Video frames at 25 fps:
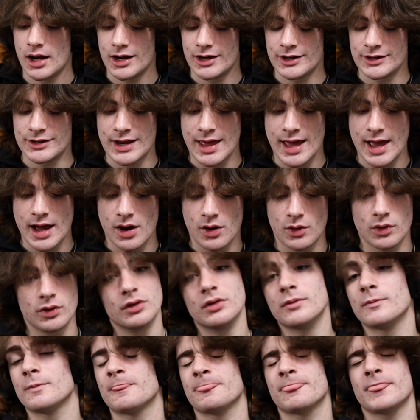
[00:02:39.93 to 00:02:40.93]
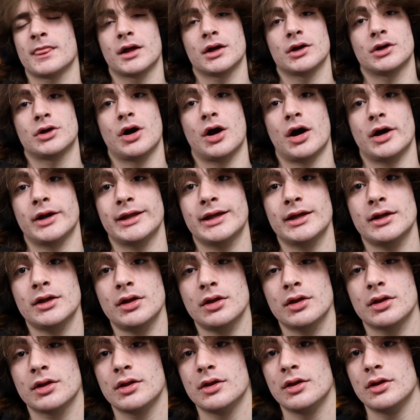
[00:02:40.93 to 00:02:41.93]
Now, cutting
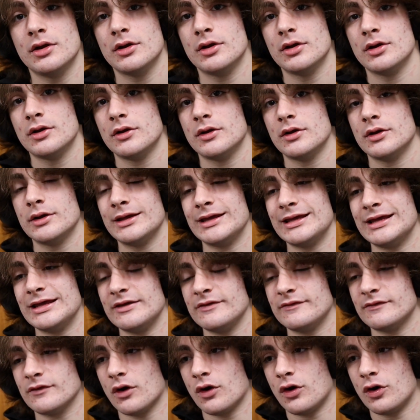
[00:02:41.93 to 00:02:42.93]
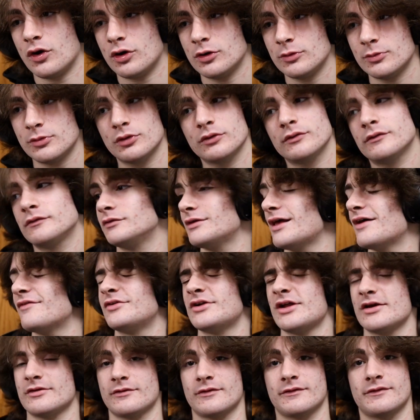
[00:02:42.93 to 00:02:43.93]
is almost never
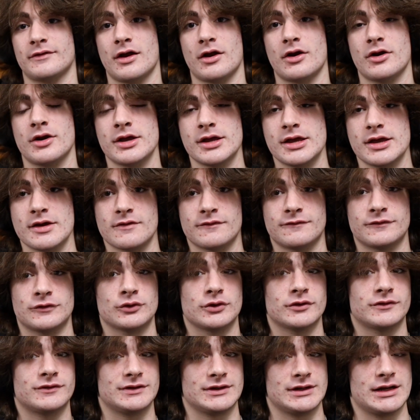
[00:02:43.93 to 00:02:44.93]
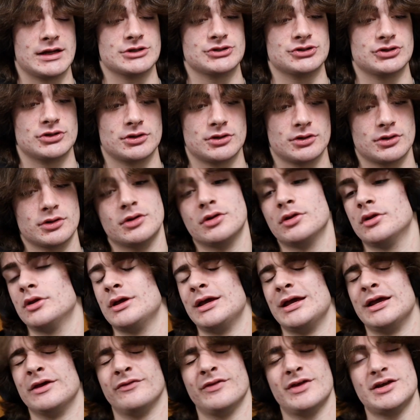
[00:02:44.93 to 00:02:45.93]
necessary if you're a teenager.
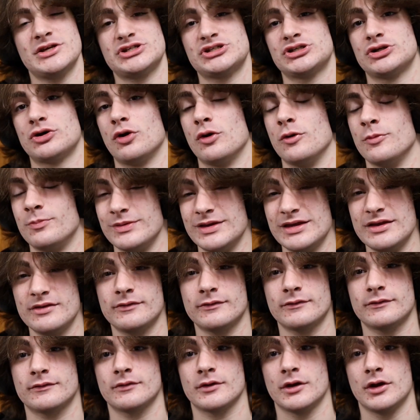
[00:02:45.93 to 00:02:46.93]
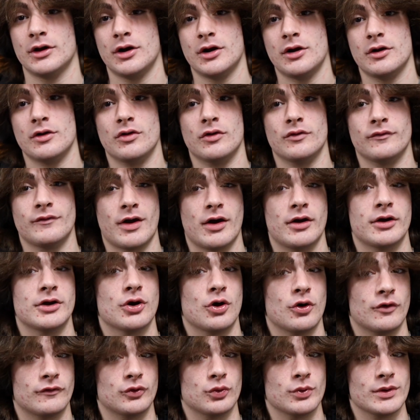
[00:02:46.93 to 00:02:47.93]
Unless you're obese, very
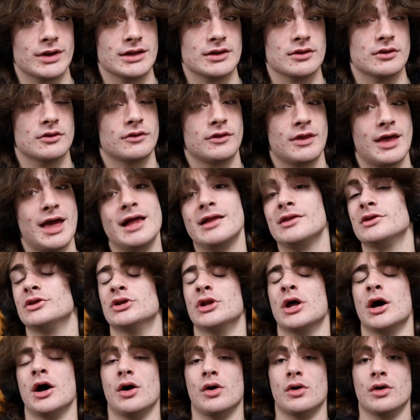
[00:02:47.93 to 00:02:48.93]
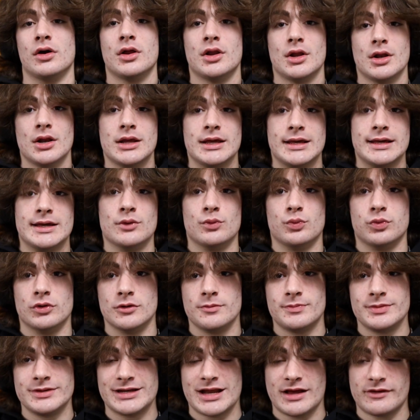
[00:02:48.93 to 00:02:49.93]
overweight, then it would
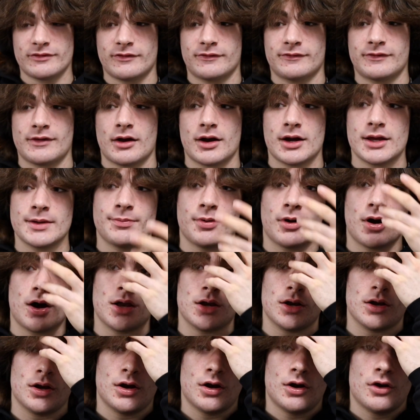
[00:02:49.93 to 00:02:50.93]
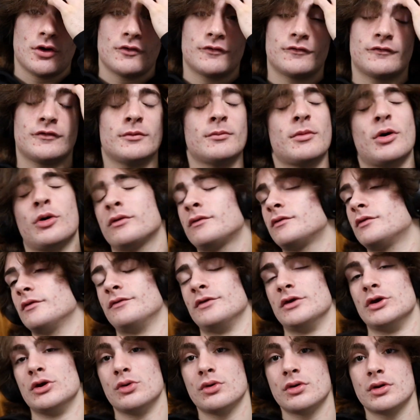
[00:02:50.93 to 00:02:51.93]
be necessary. But for most of
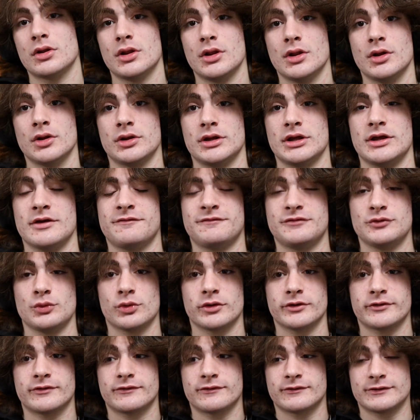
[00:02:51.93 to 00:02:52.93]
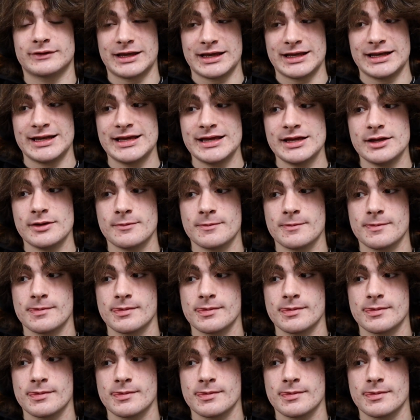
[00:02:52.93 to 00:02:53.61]
you, if you are skinny,